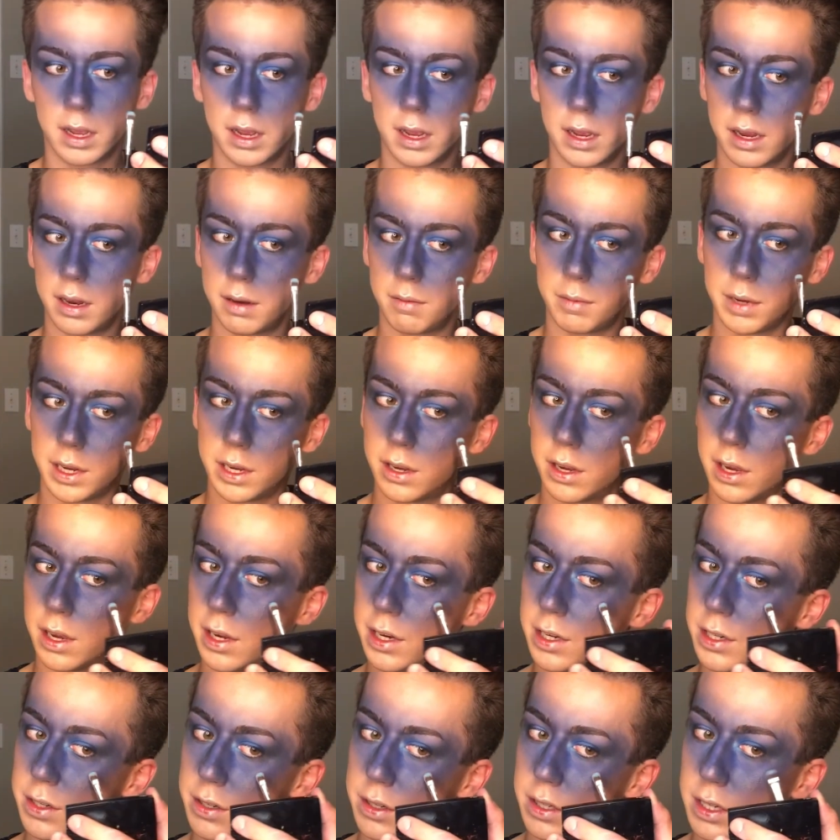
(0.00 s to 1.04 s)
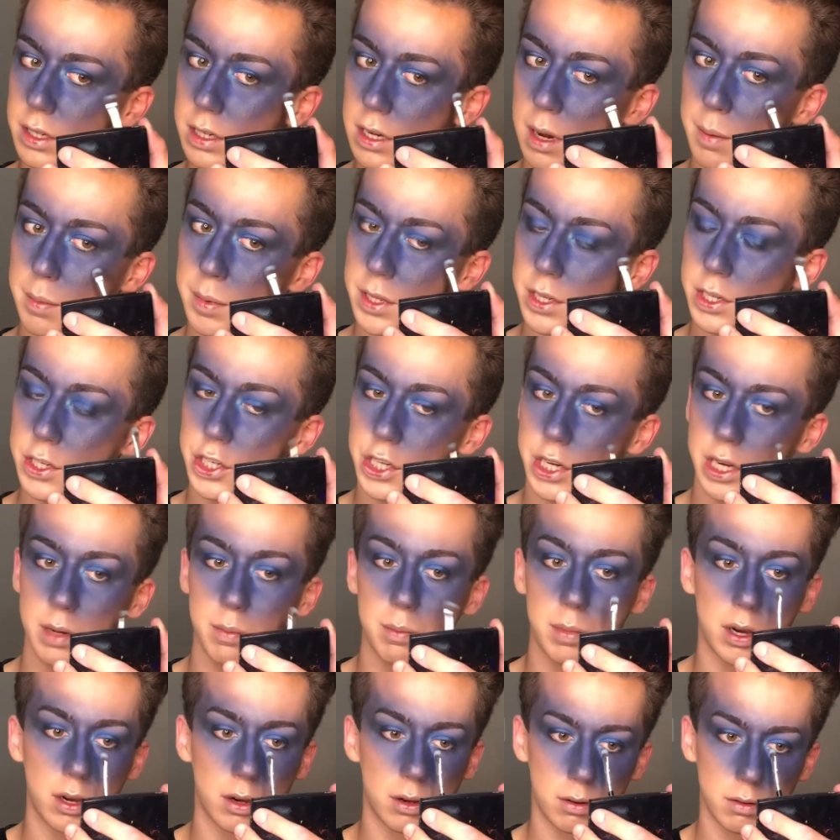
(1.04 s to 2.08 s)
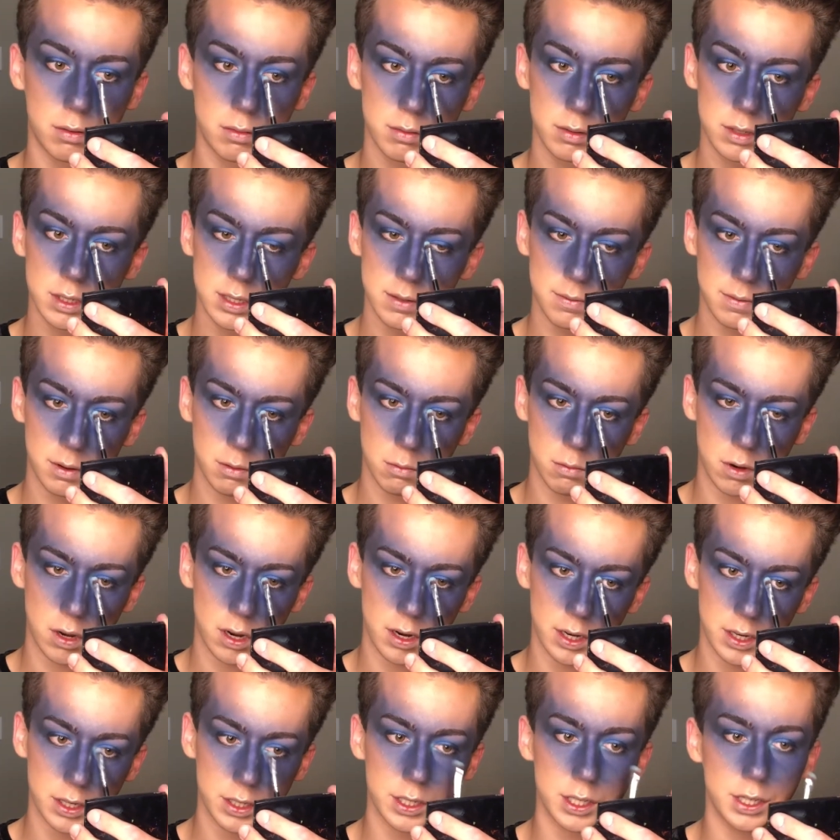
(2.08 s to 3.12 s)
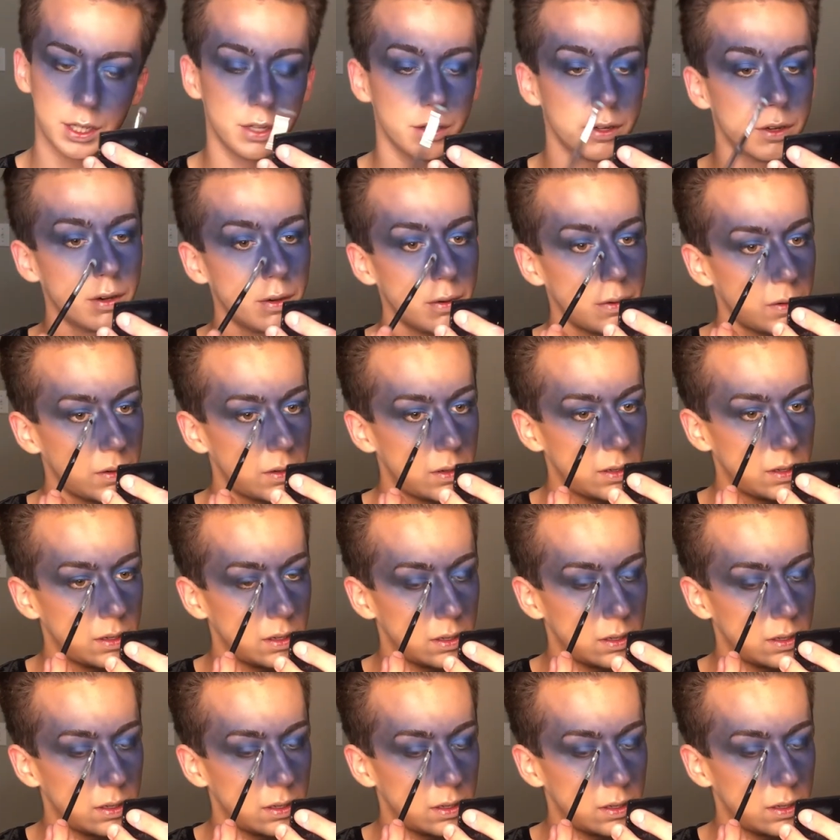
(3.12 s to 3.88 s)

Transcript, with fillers: and we could do the top of the cheekbones if we wanted to.